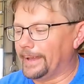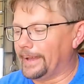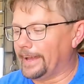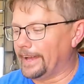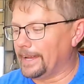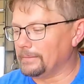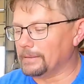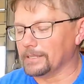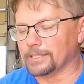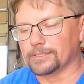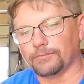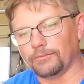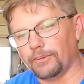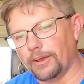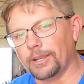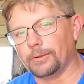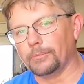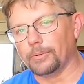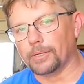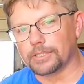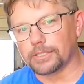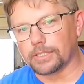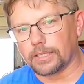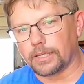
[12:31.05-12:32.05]
It's
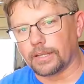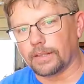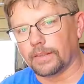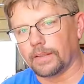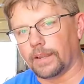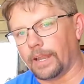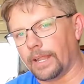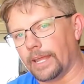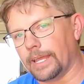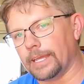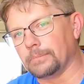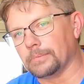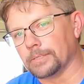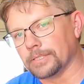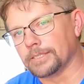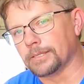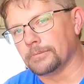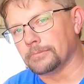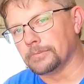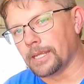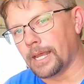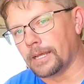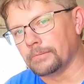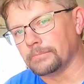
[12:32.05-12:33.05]
fun once you get on the lake, but
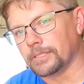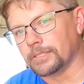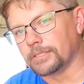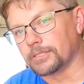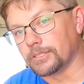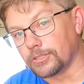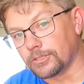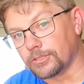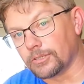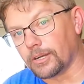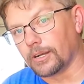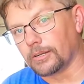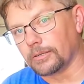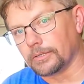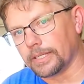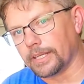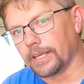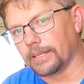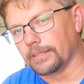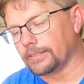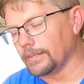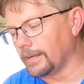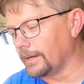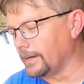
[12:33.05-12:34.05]
sometimes it's a struggle
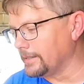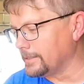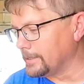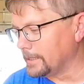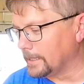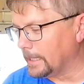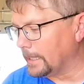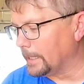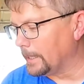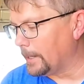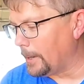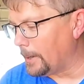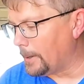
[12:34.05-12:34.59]
to get there and to get